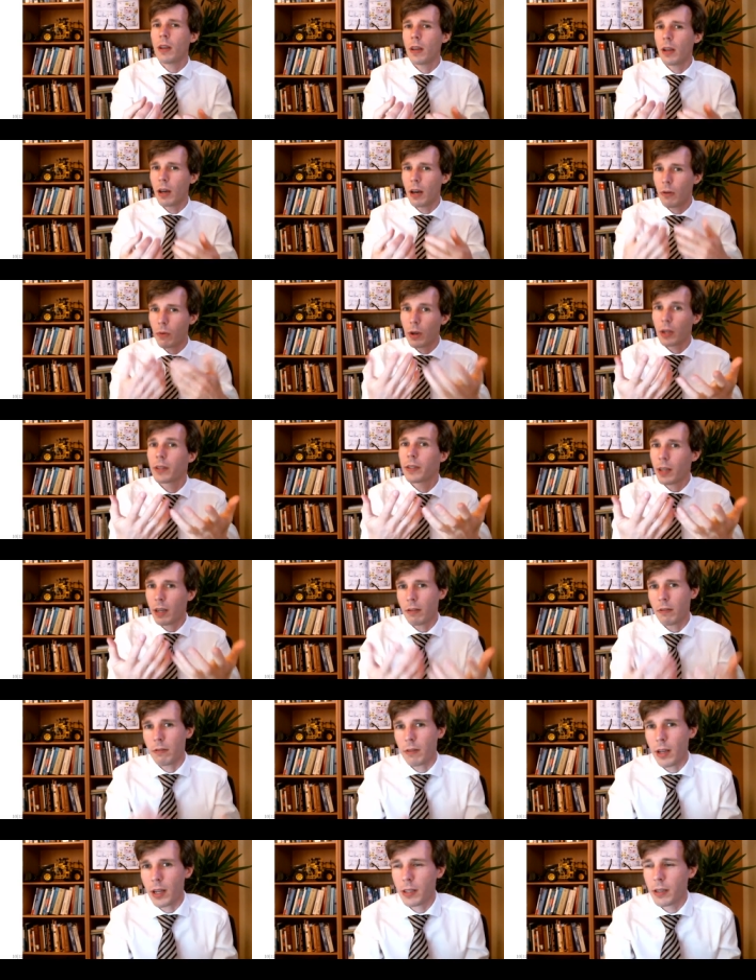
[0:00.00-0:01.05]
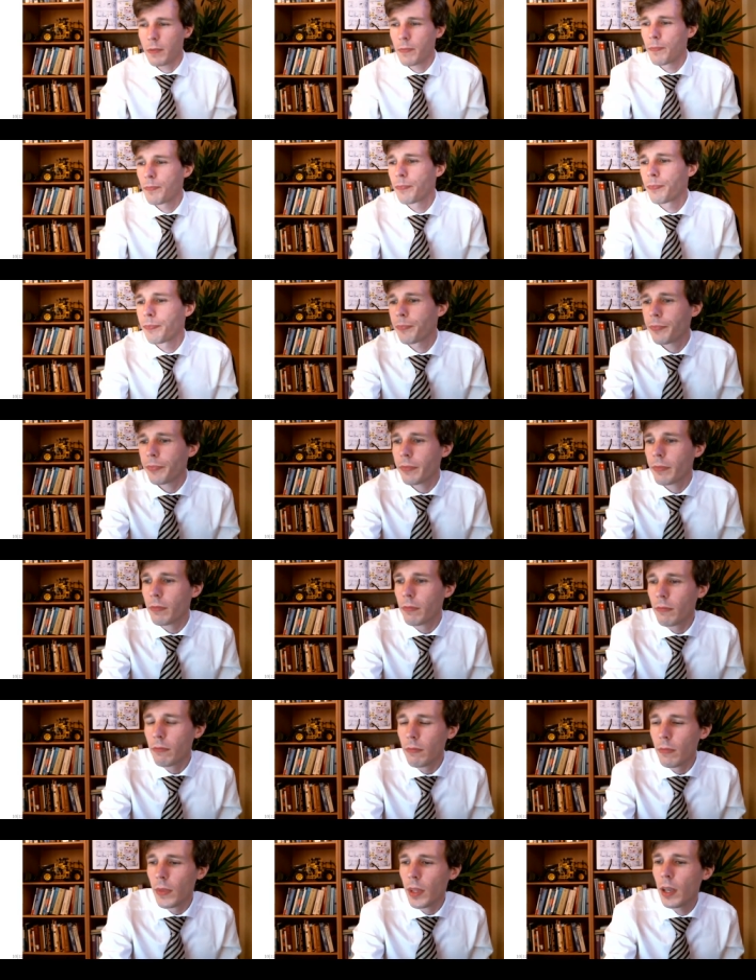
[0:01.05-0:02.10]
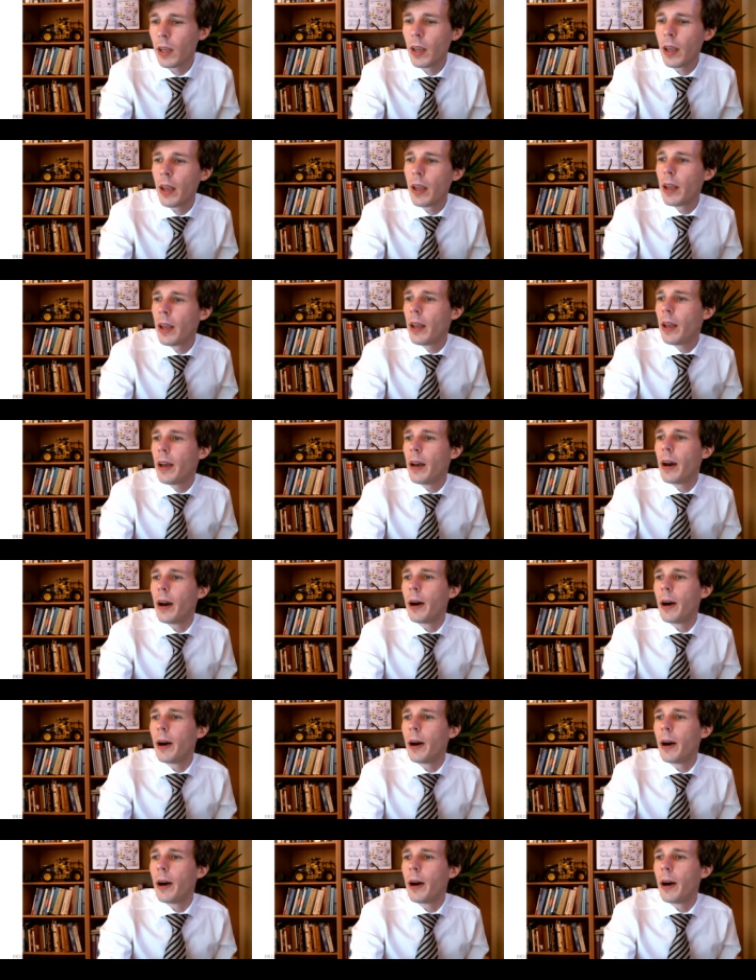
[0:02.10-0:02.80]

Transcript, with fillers: uh, will tell you that.